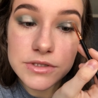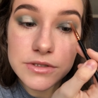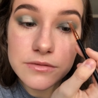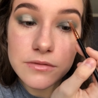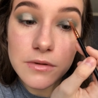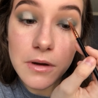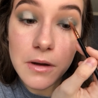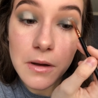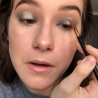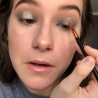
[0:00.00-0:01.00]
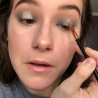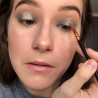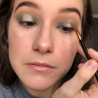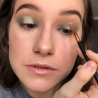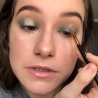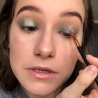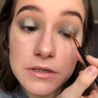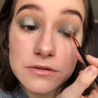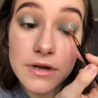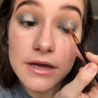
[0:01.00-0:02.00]
to. I'm just gonna
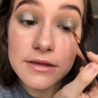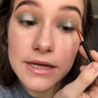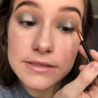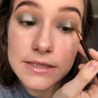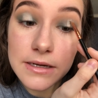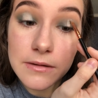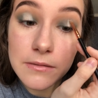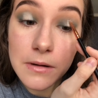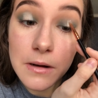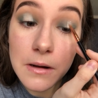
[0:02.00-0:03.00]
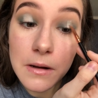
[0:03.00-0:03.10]
drag that down.